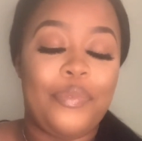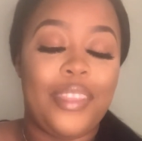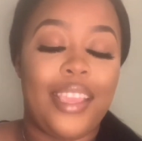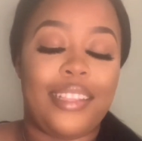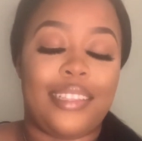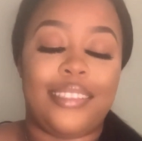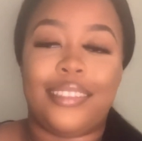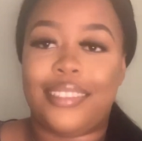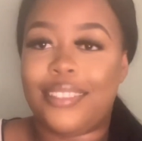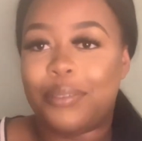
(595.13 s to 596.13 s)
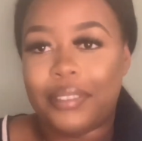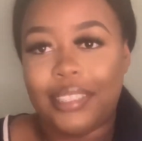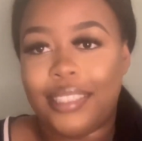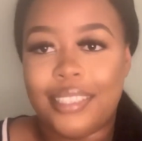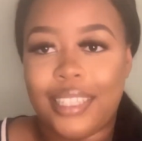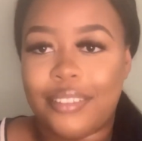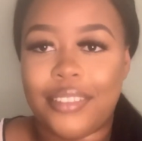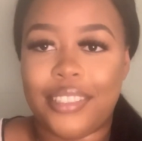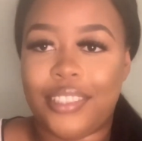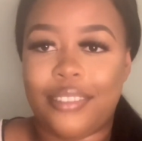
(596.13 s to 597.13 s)
And then obviously the
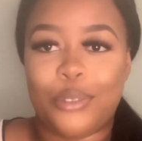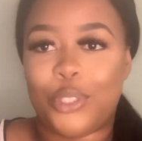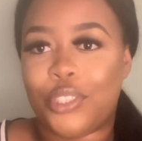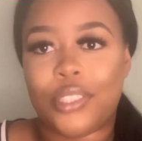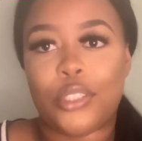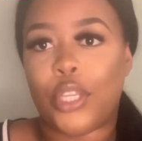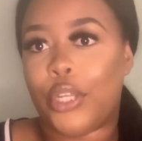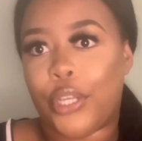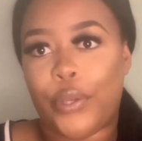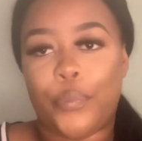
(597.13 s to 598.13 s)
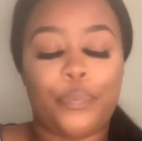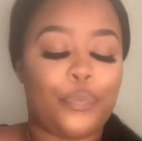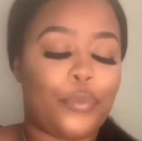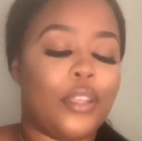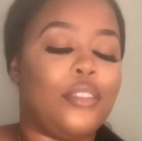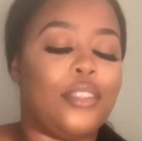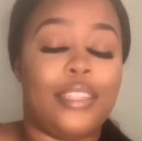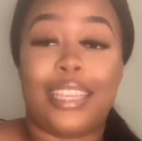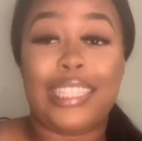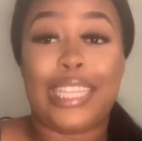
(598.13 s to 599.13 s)
psychology was just, you know, so
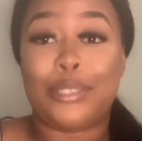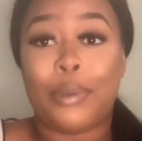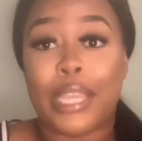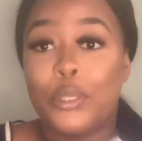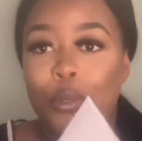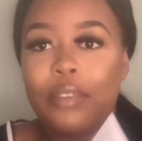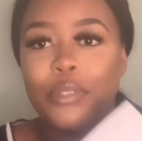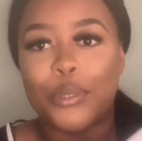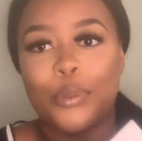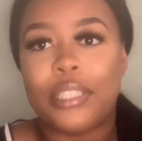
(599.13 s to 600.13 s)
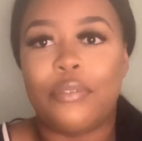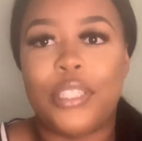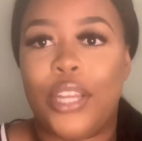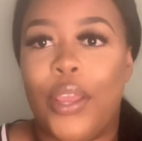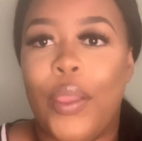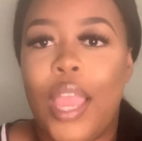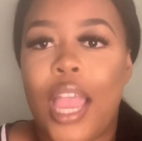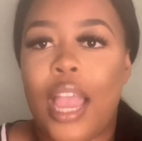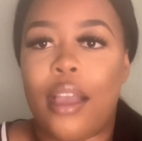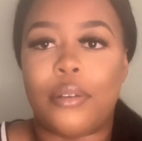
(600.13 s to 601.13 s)
that's why you even saw in the video,
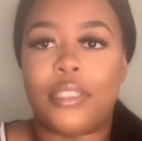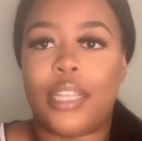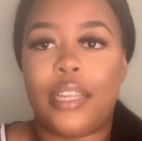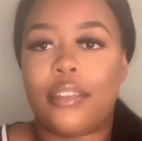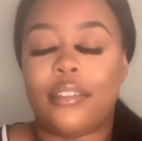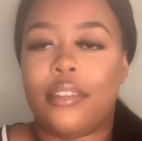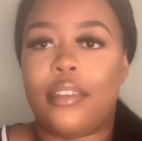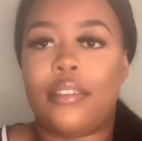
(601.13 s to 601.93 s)
I was like, no.